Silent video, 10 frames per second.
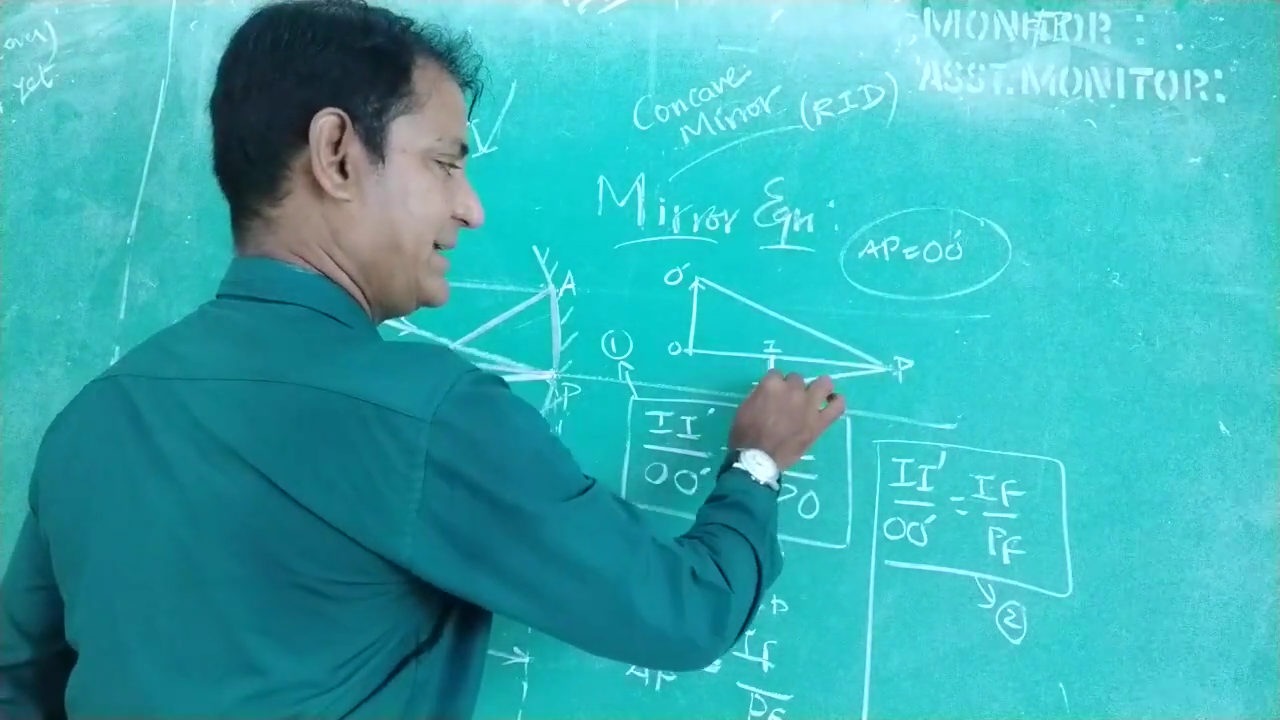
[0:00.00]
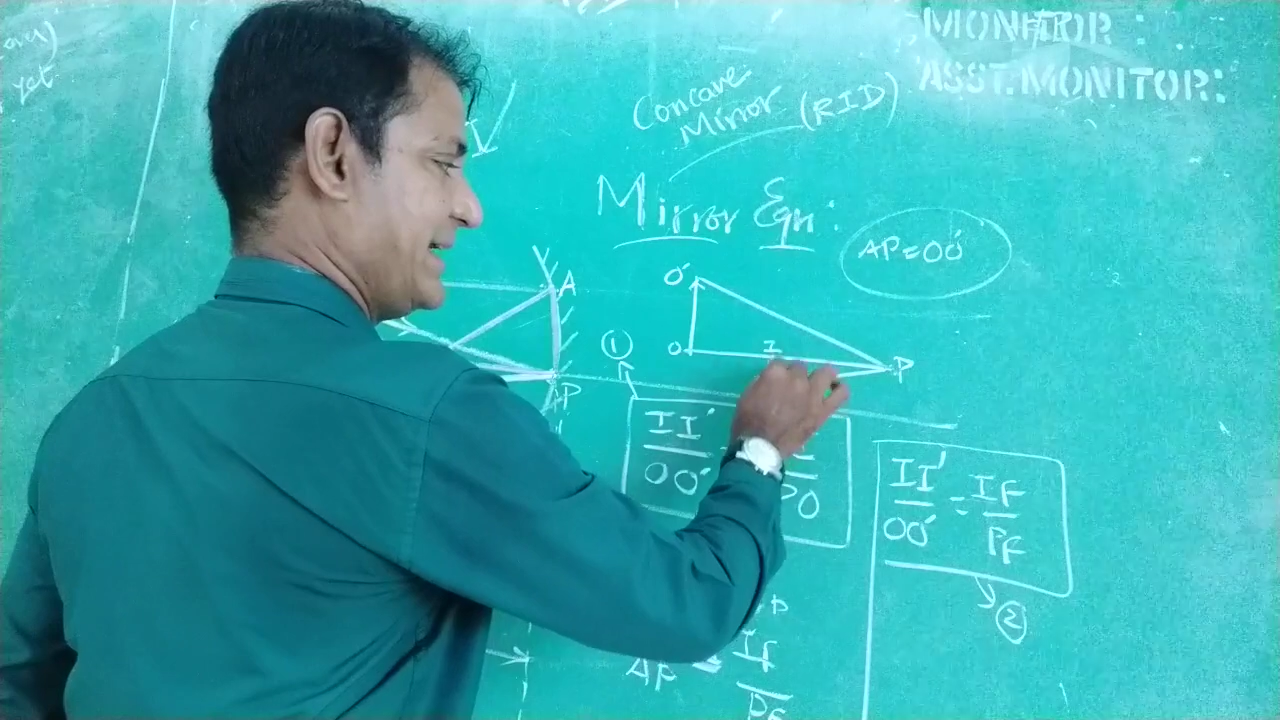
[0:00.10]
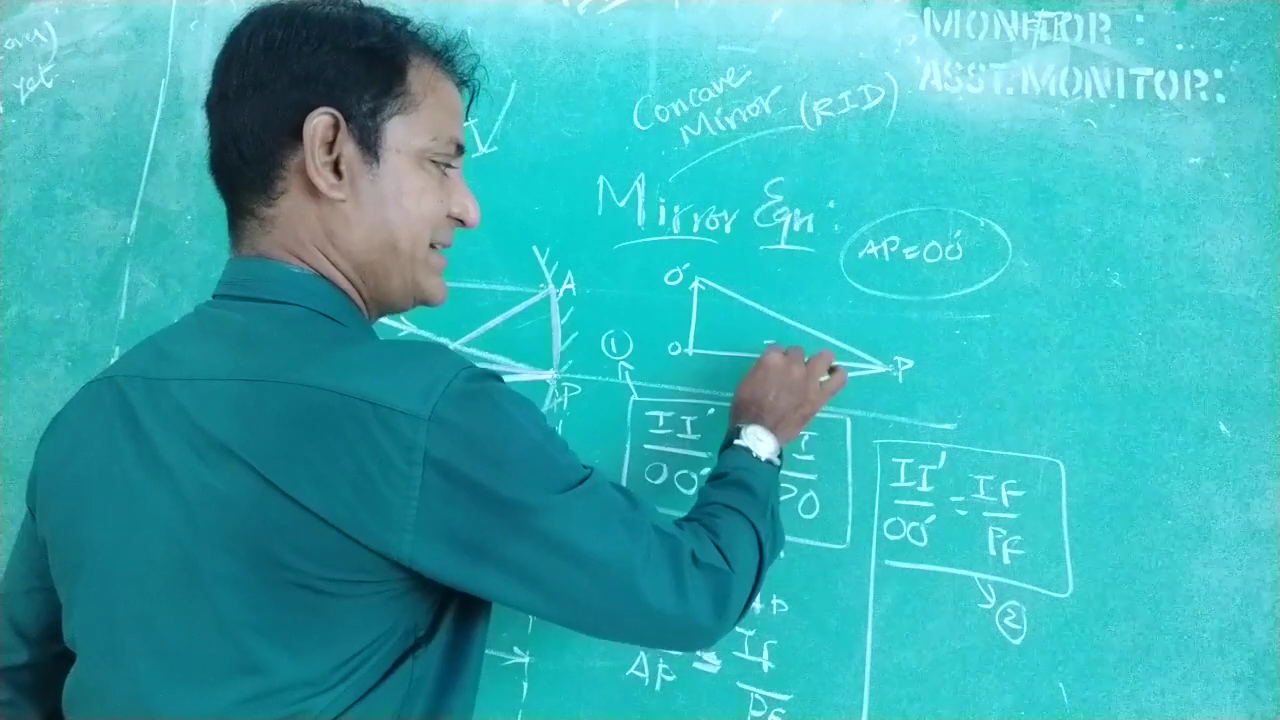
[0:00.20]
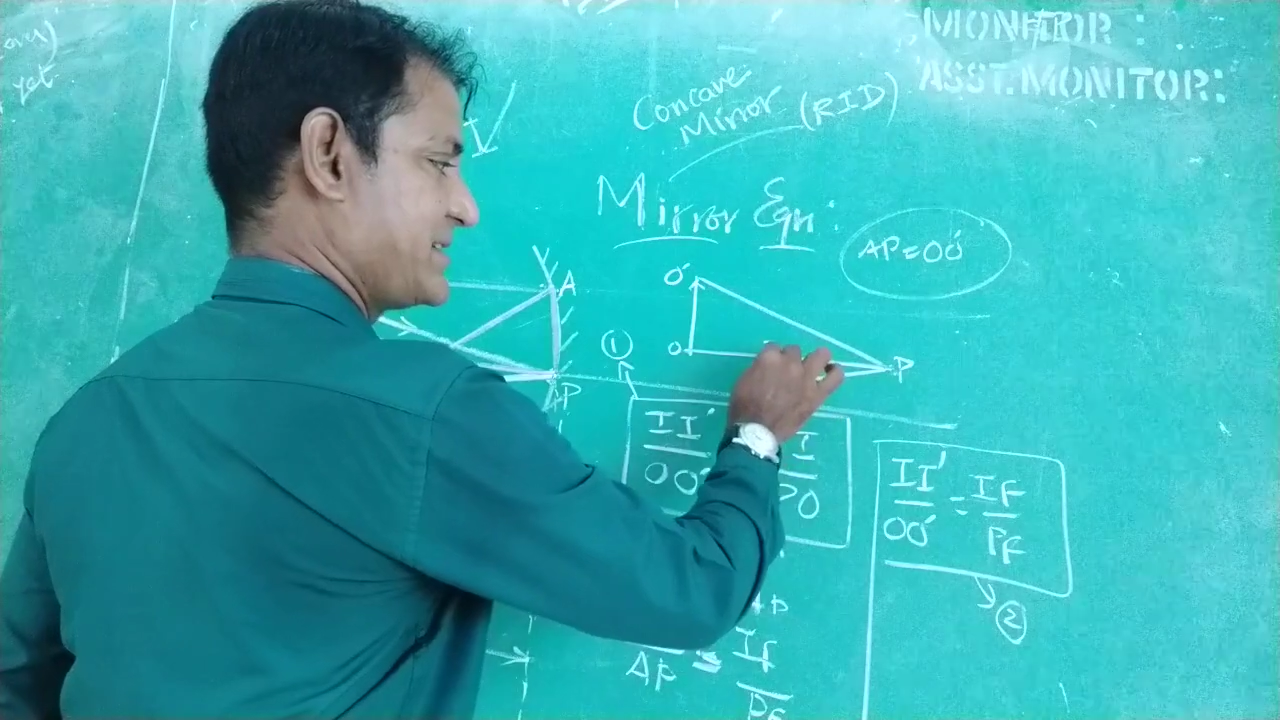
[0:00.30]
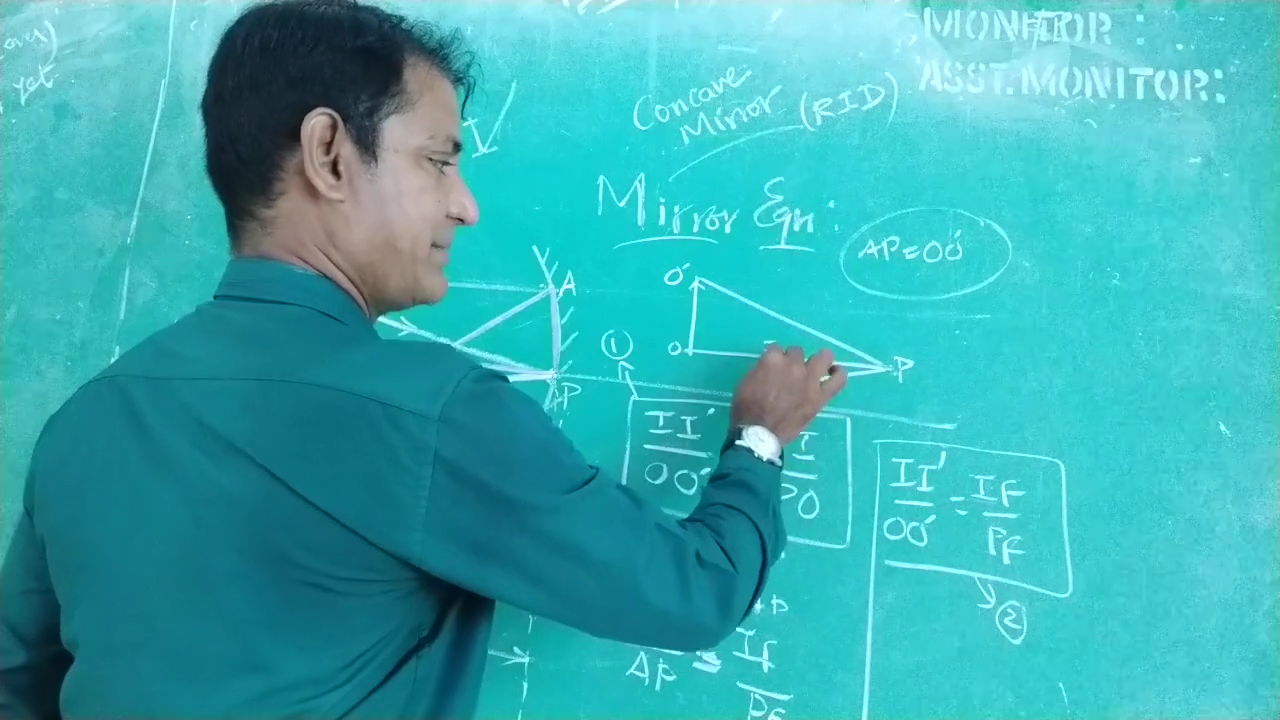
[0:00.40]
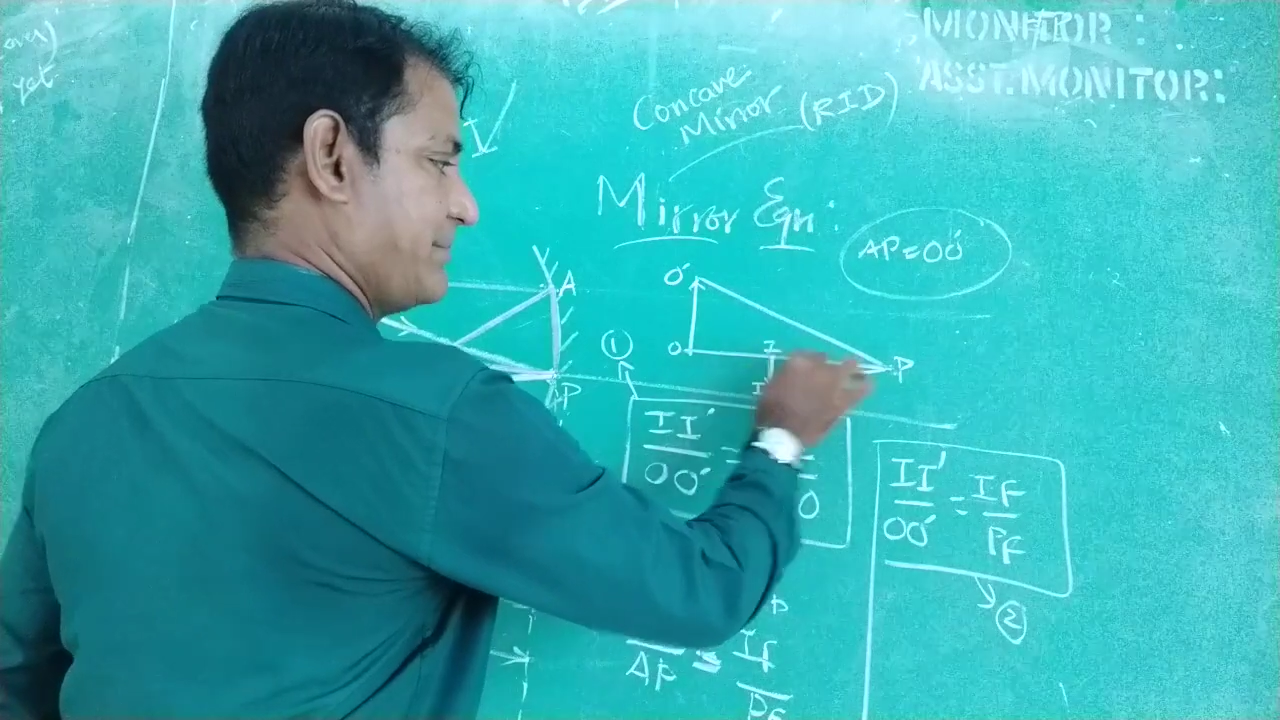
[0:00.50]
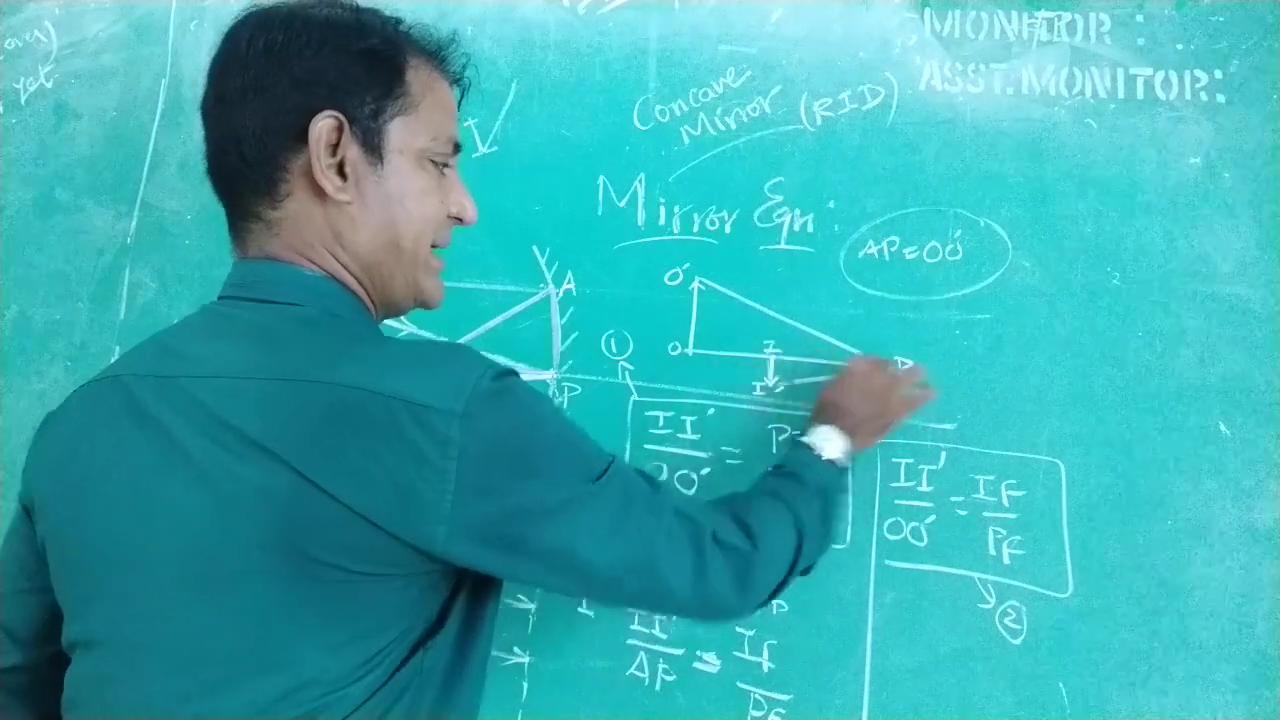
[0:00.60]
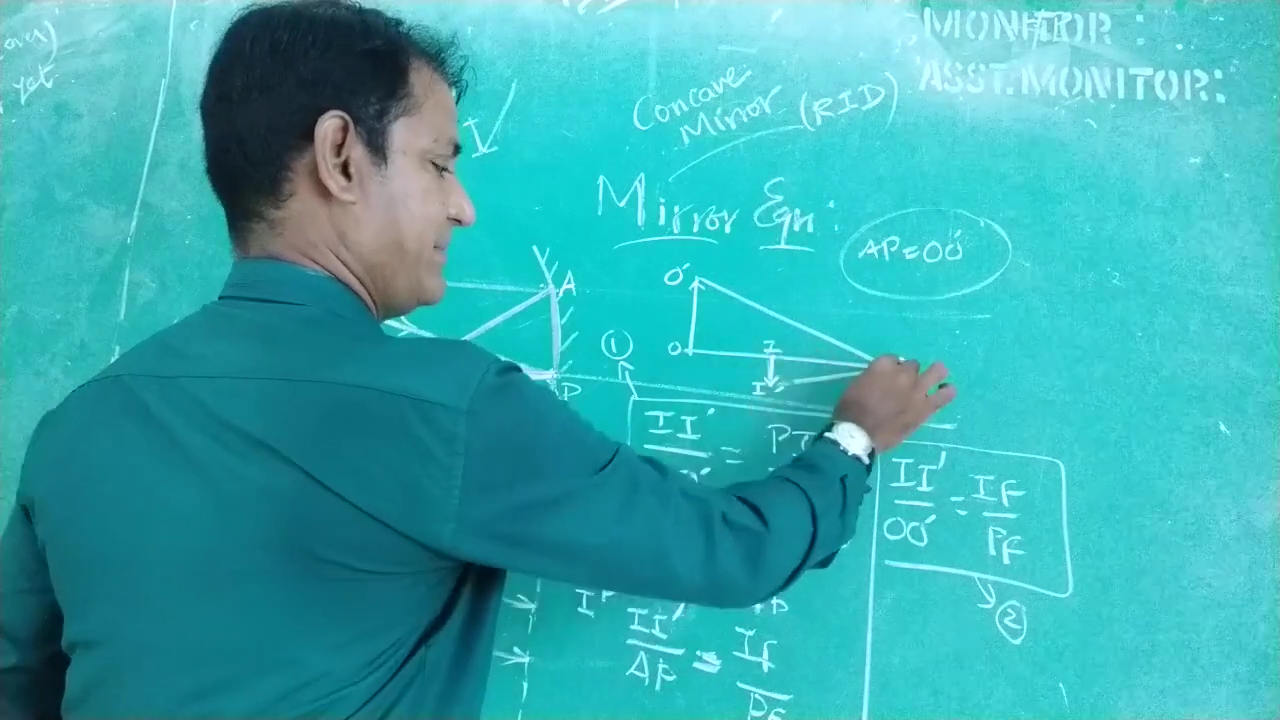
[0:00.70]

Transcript: dash by